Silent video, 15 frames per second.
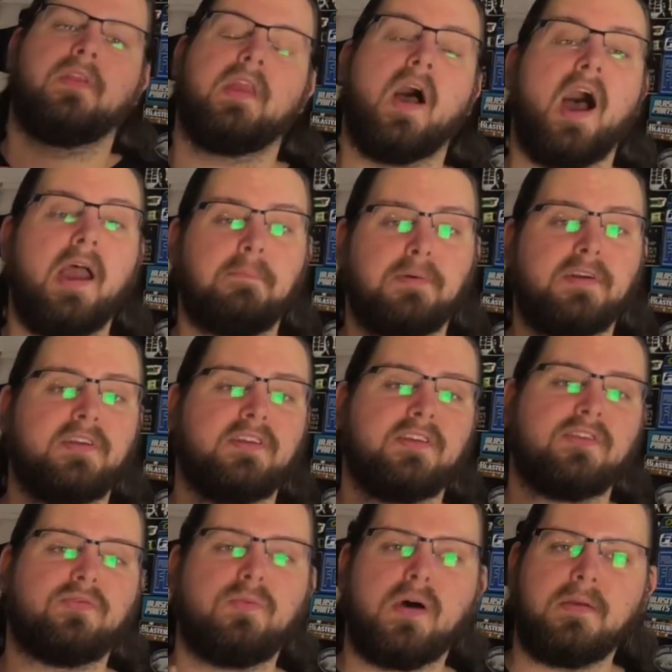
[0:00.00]
Now I printed
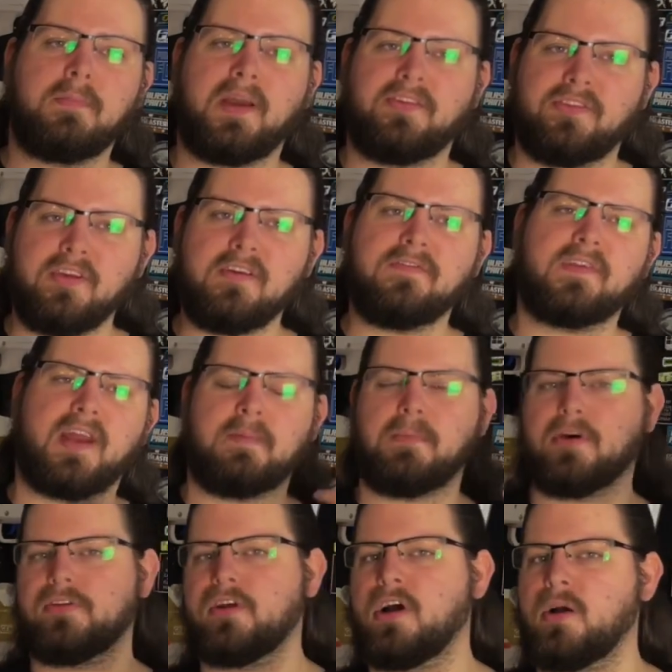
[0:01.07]
this one myself and I
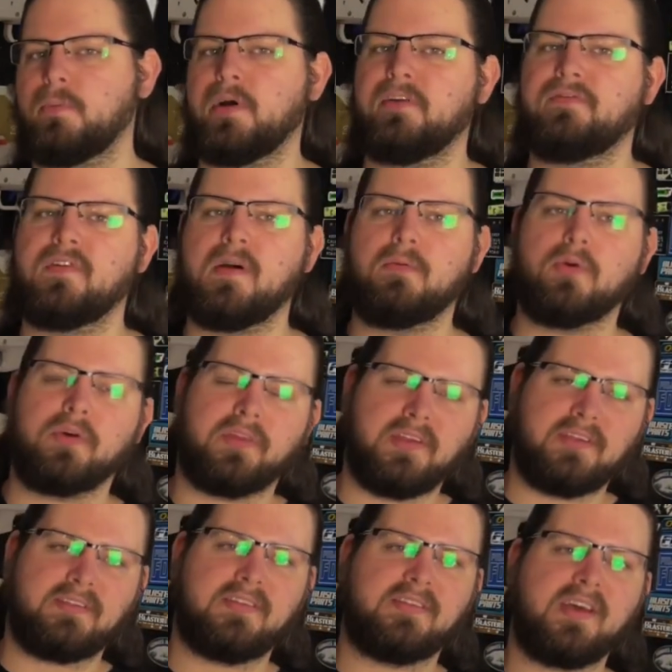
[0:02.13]
bought the hardware from
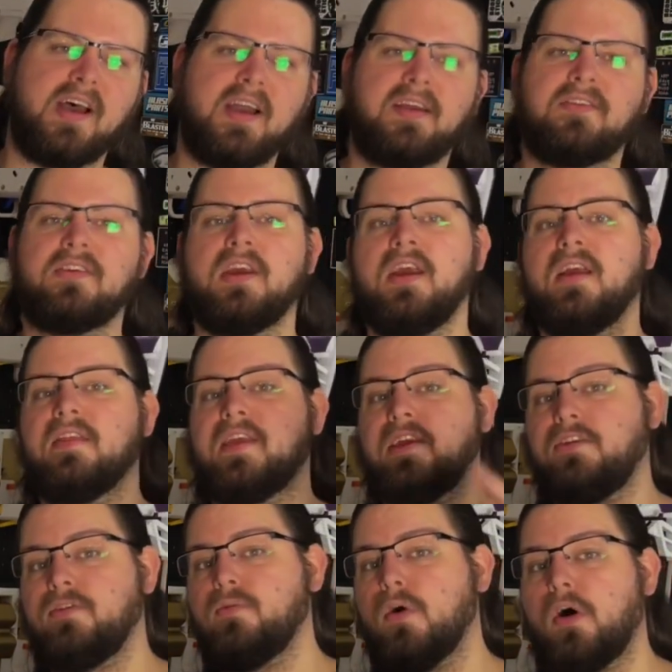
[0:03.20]
Northeast Designs. They
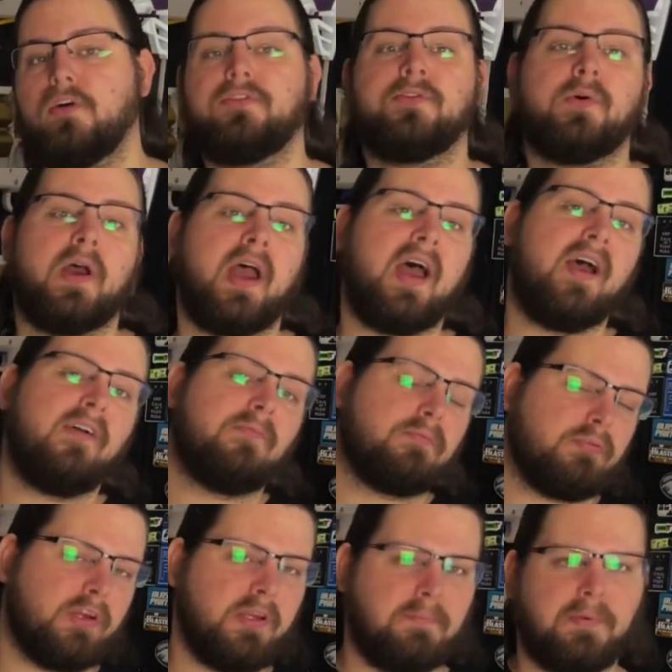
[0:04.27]
do also have
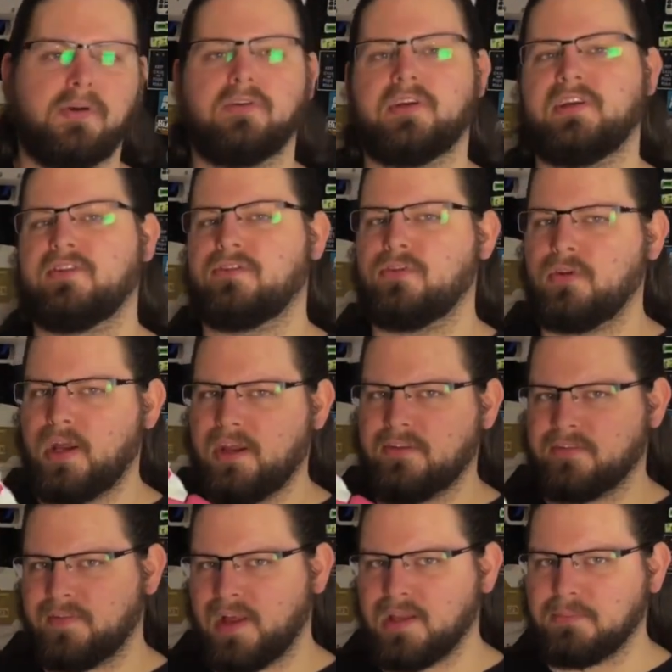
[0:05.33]
pre-built Kitsunes
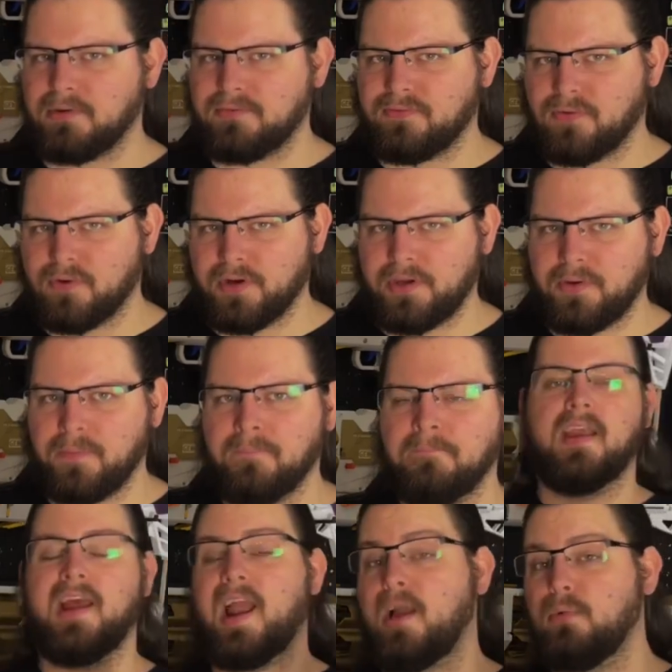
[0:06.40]
available for you.
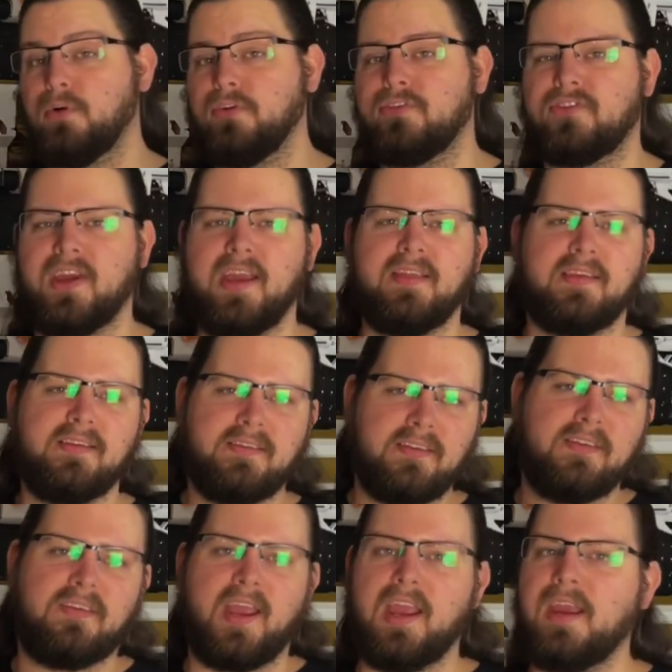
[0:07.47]
And I will say this
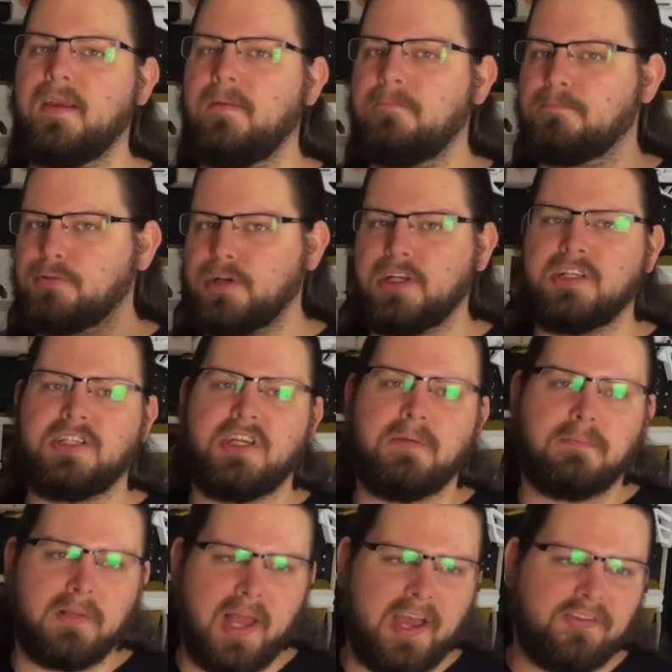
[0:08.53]
is a pretty
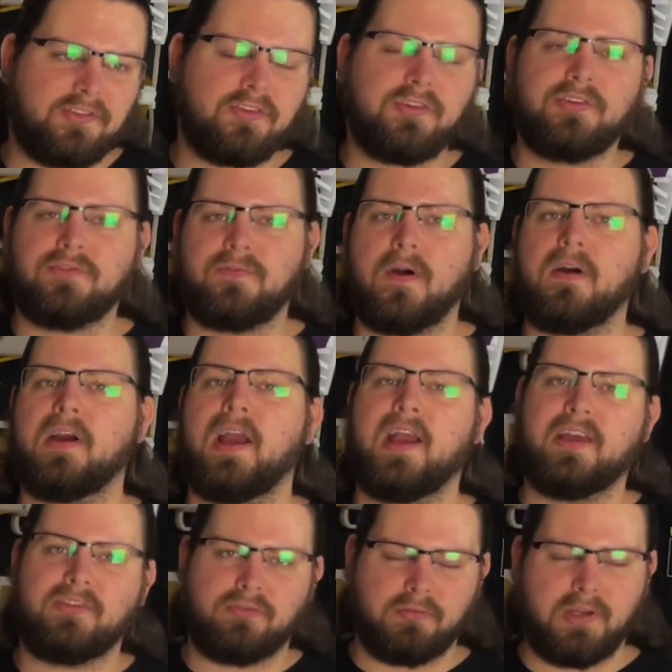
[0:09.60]
cheap blaster as far
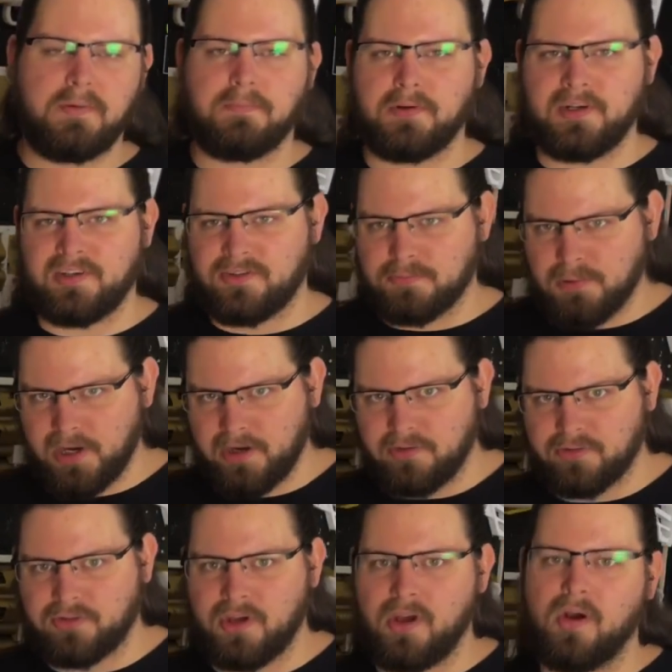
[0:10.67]
as 3D printed
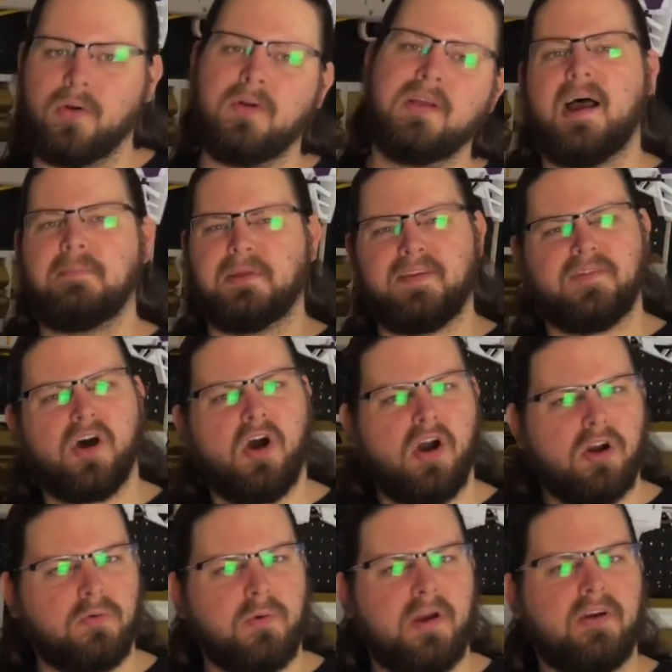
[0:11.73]
springers go. I believe the
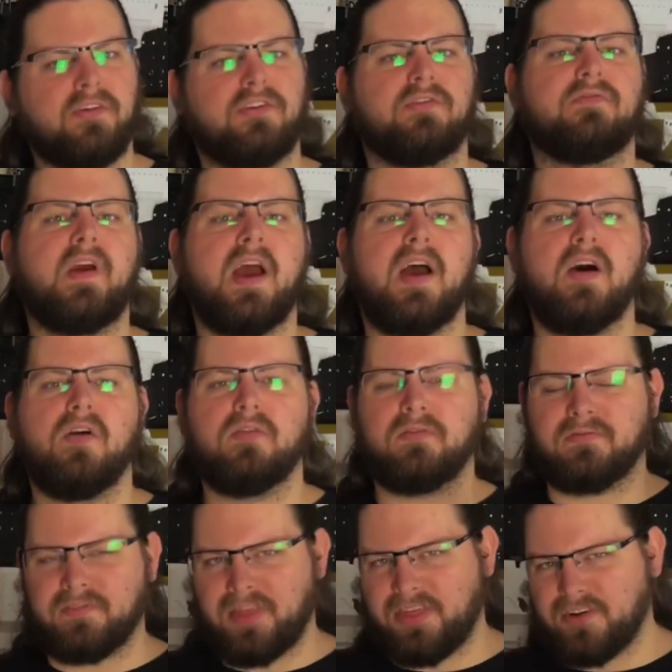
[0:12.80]
hardware is
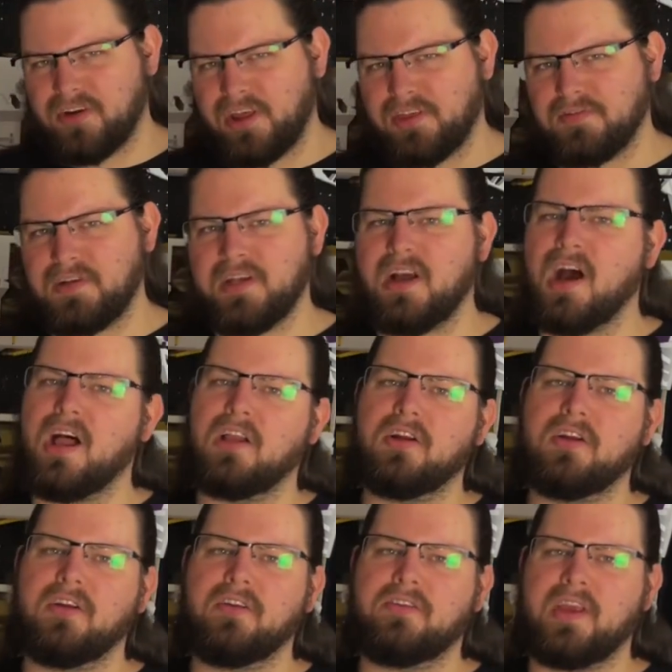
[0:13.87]
around
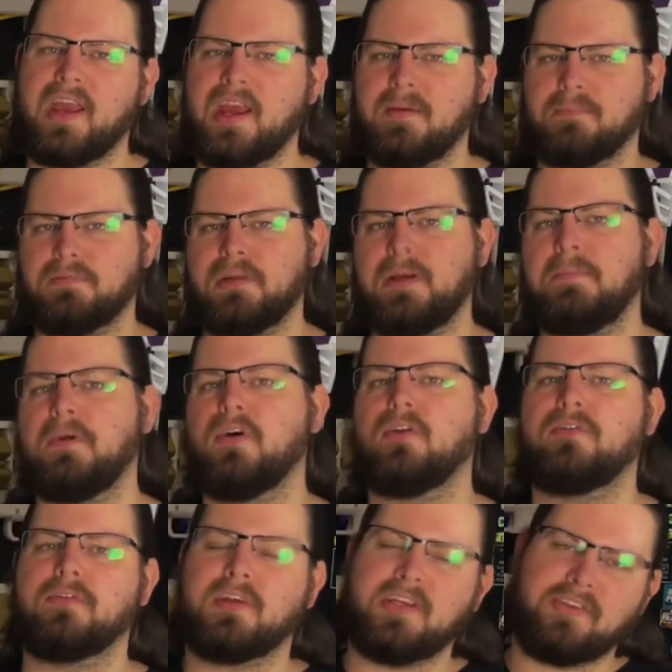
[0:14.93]
$33 and
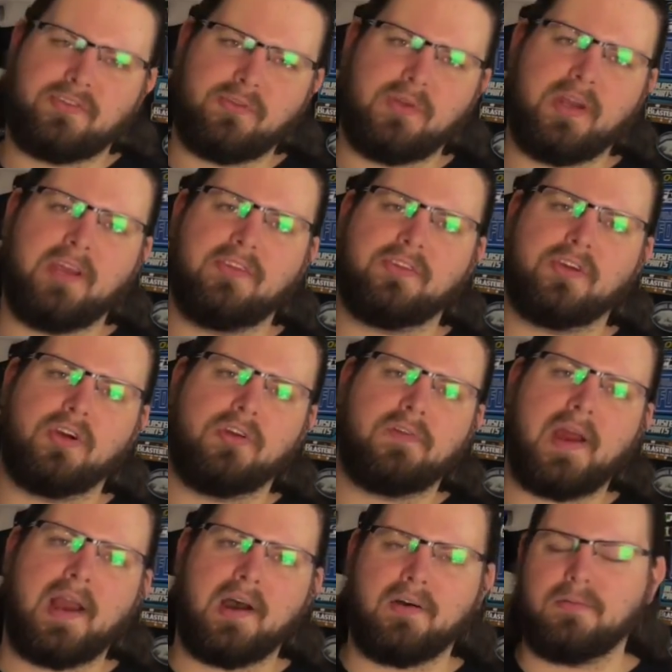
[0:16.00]
pre-built Kitsunes are
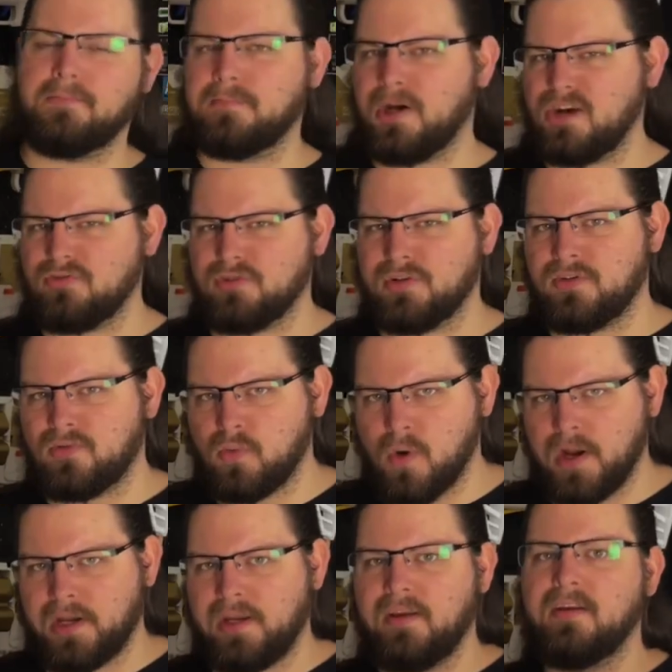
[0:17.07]
around
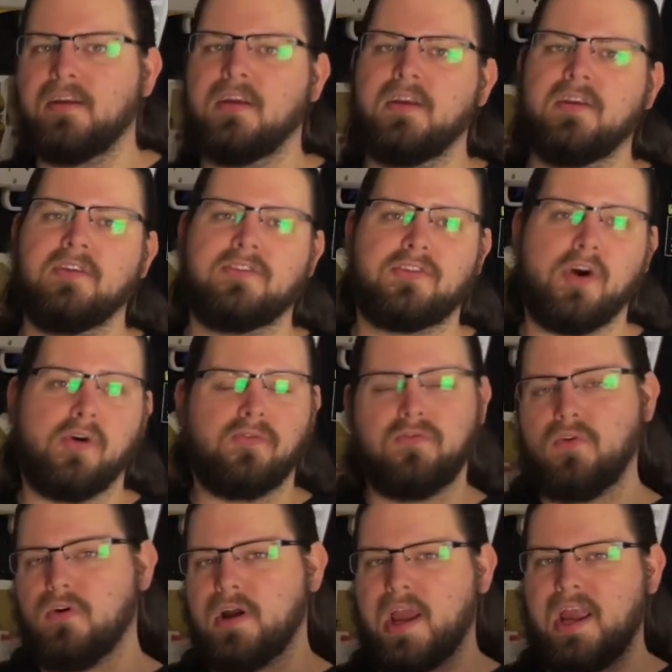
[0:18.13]
$120. So
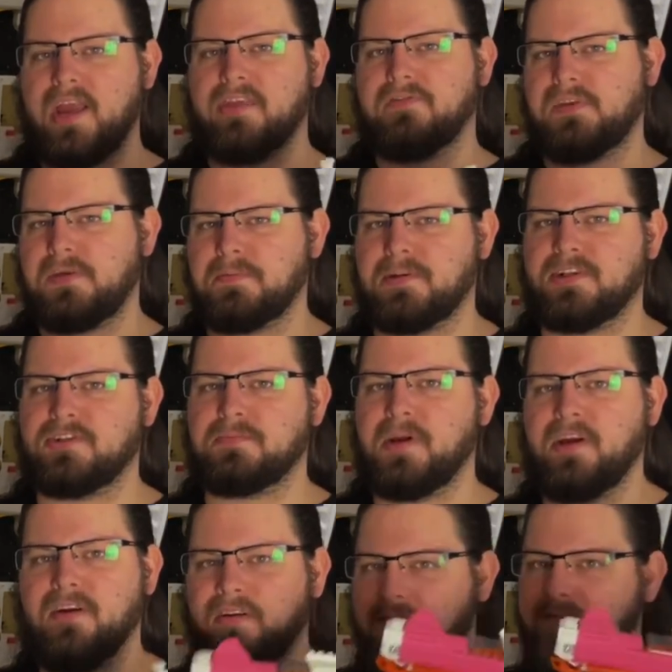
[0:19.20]
for a 3D printed
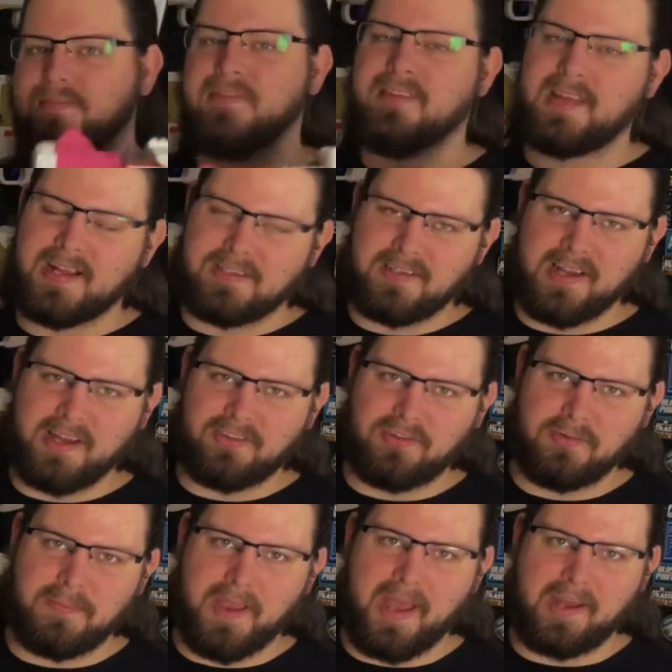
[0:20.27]
springer, that's not
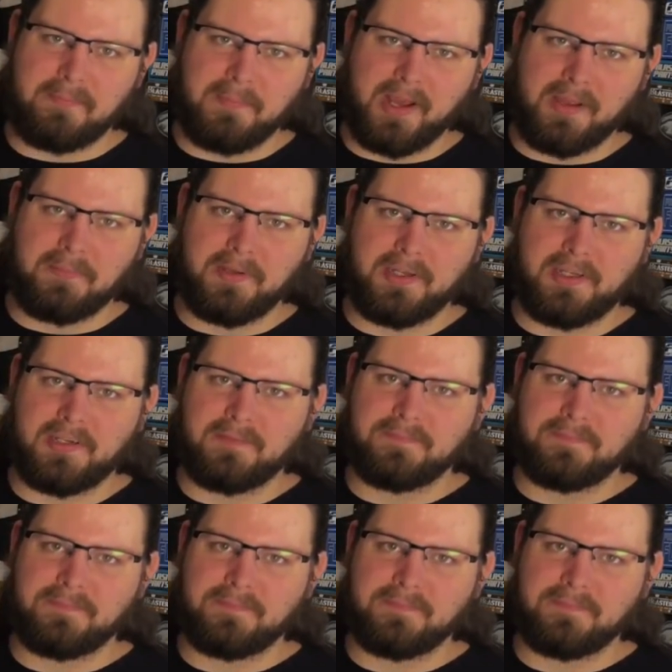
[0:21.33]
too bad in my opinion.